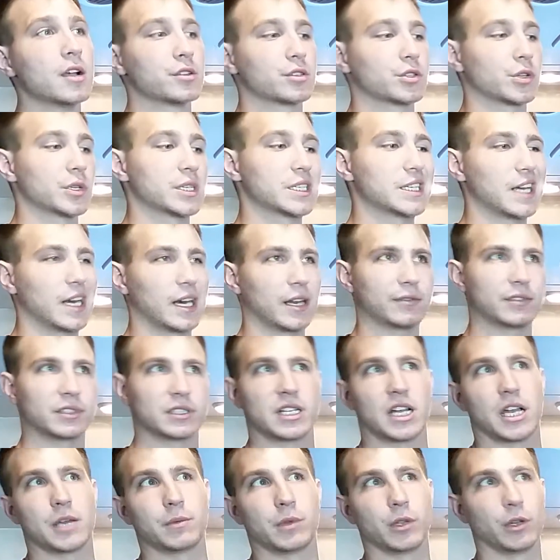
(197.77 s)
So it's not every
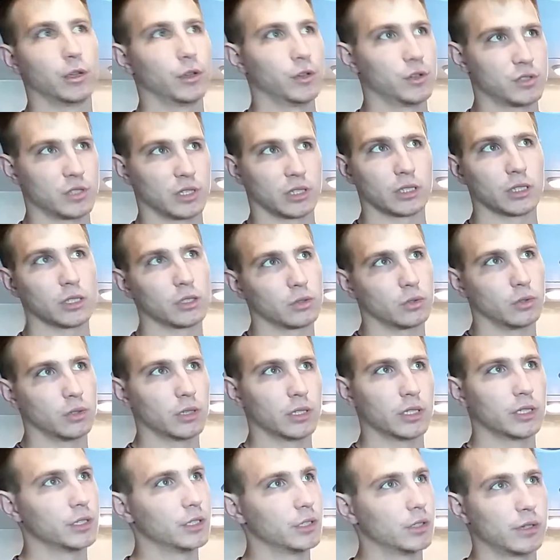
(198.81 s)
time you're using the
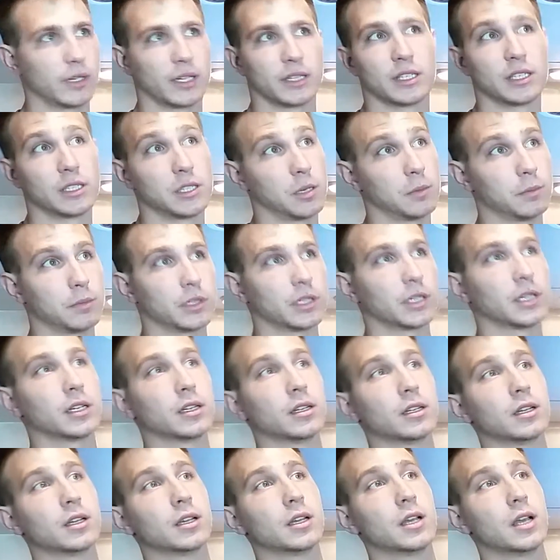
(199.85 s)
toilet, you don't have to dump it
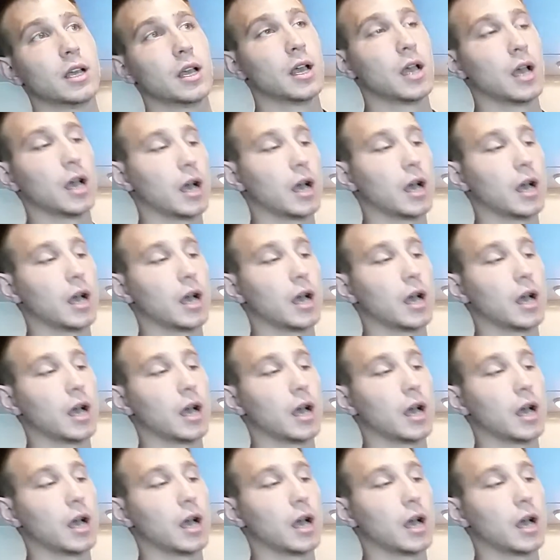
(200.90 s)
in.